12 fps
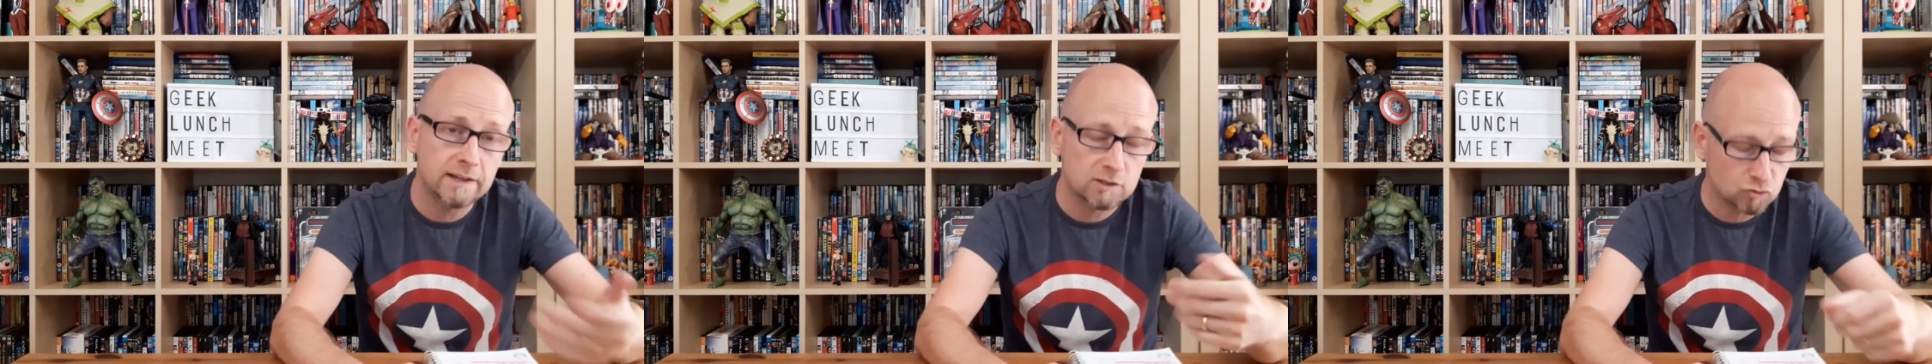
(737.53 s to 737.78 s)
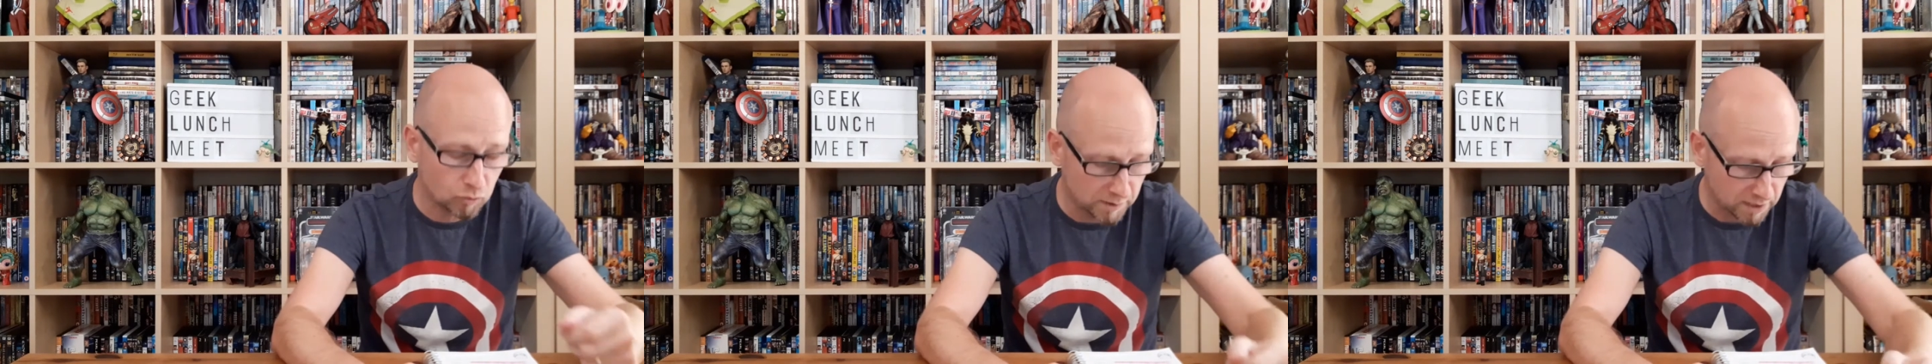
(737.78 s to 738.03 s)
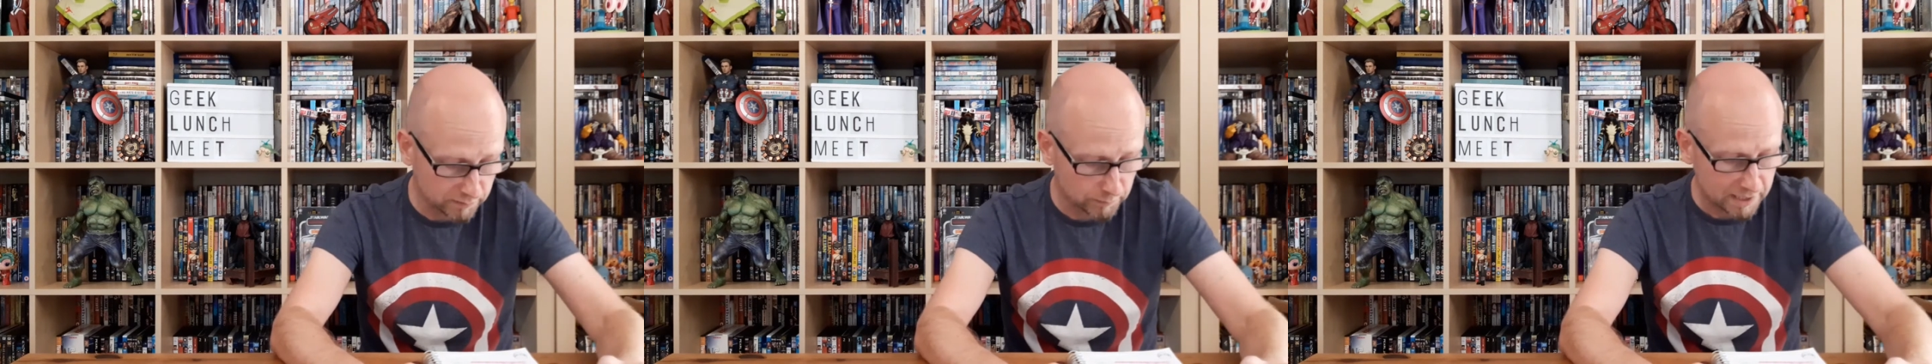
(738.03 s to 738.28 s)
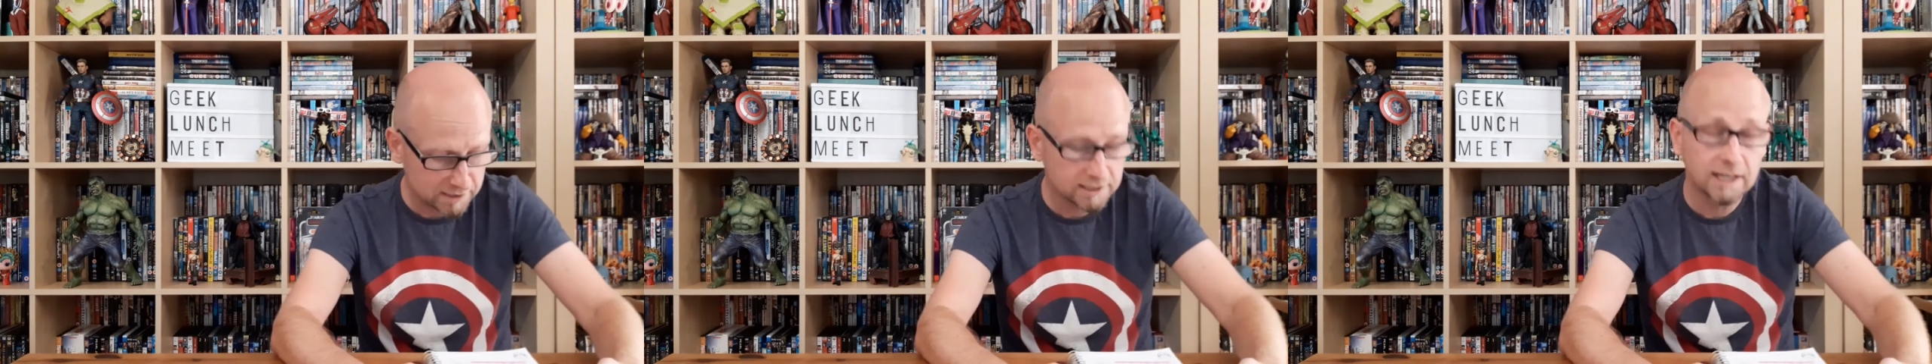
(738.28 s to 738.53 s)
That's dropping every
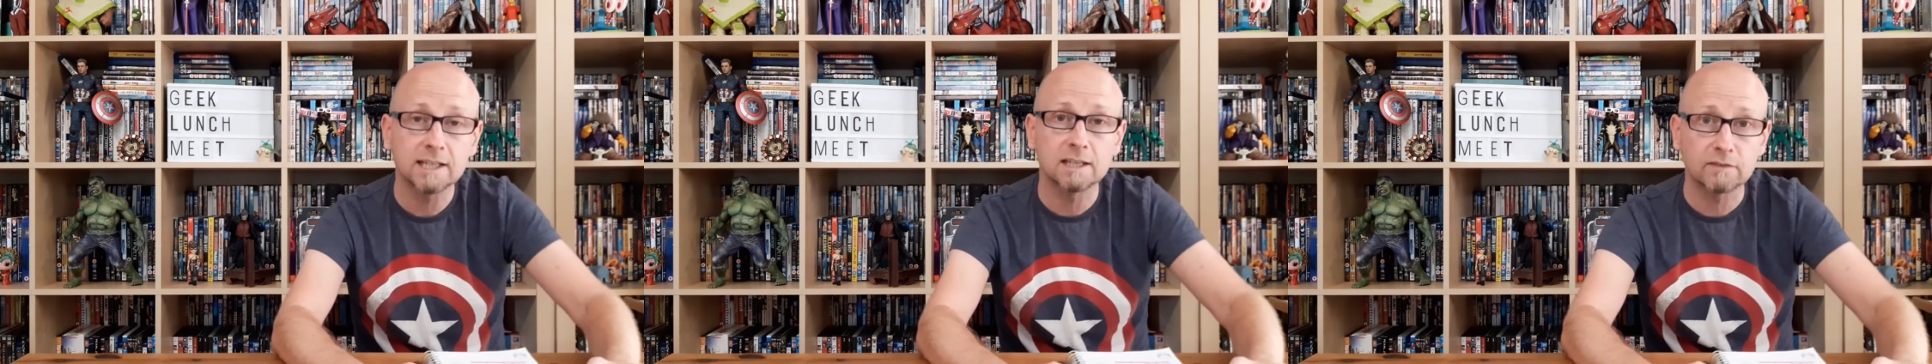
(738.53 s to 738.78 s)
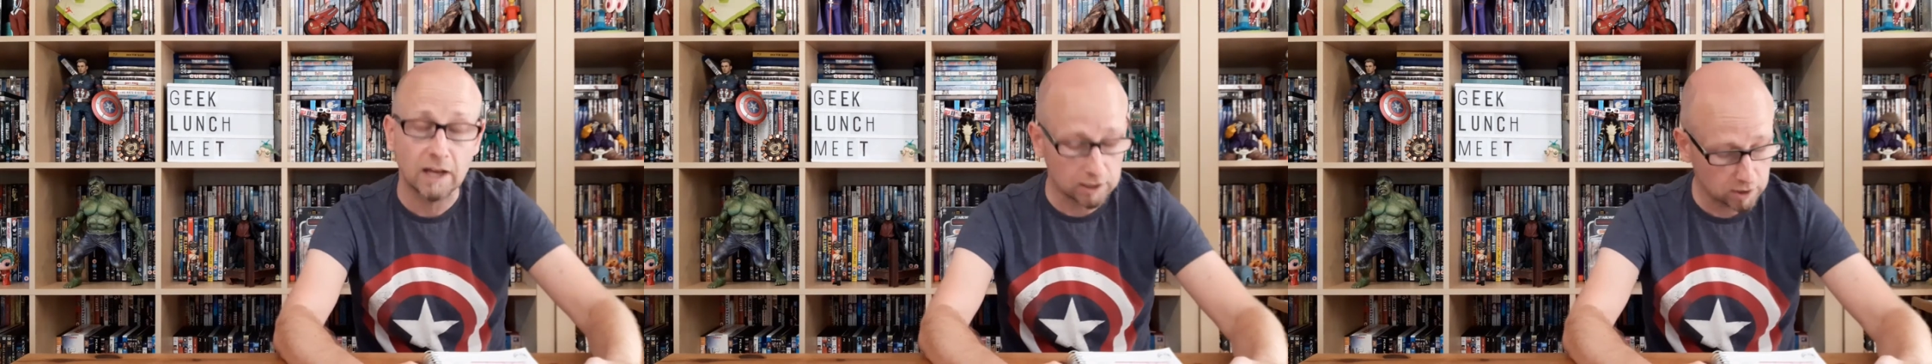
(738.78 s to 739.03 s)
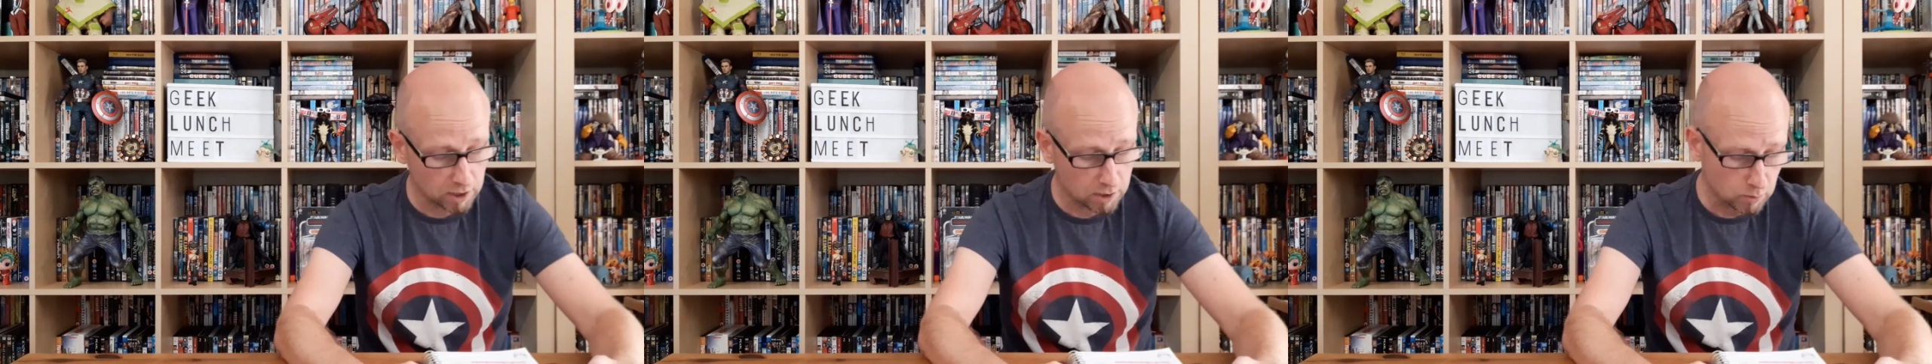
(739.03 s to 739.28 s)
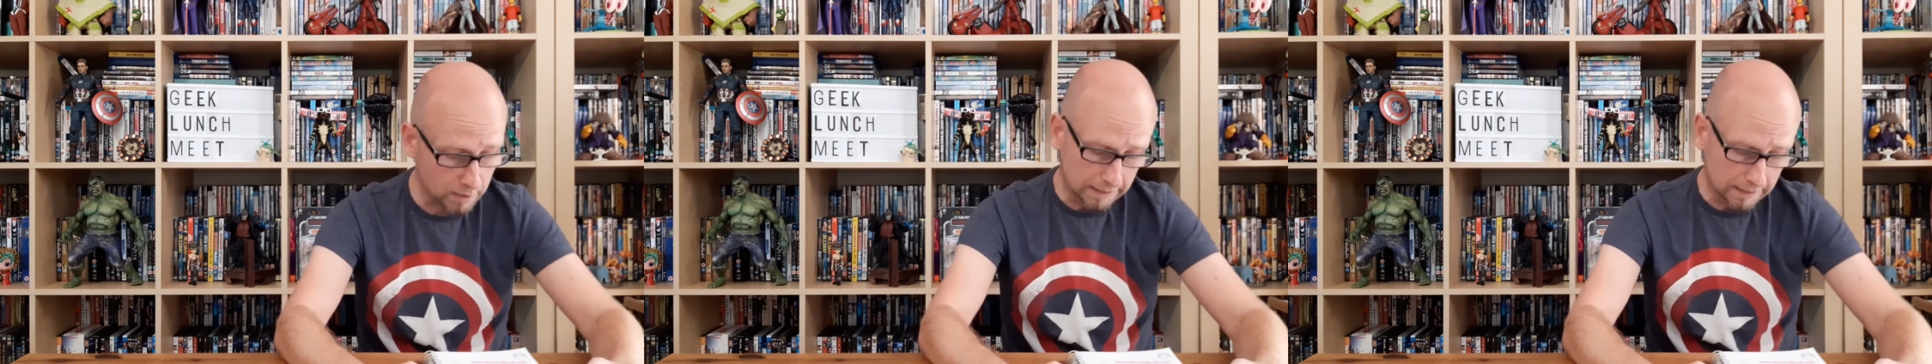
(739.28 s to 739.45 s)
Wednesday. Give that a go.